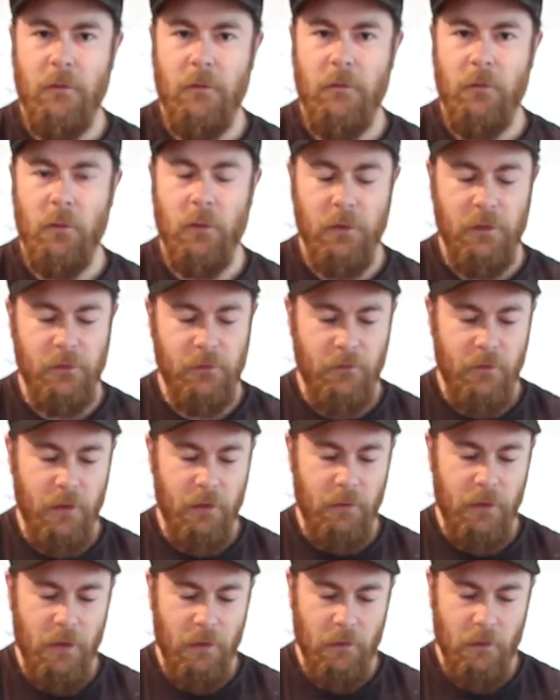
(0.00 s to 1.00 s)
for this
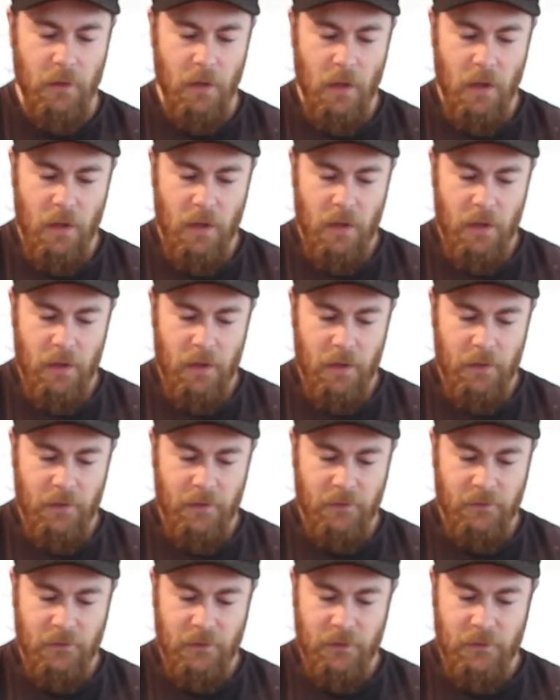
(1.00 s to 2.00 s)
video here.
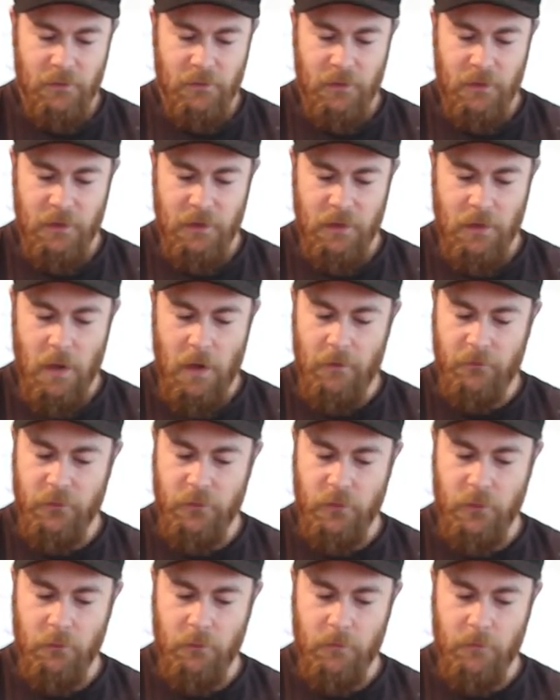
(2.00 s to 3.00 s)
This is the
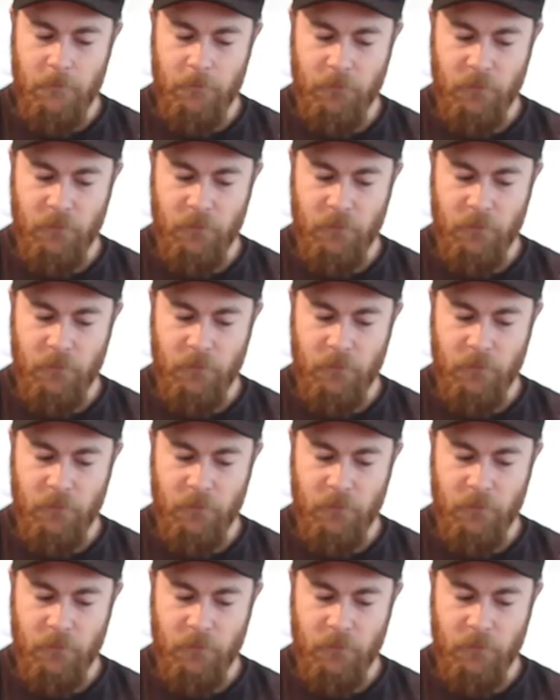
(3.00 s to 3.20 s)
offshoot,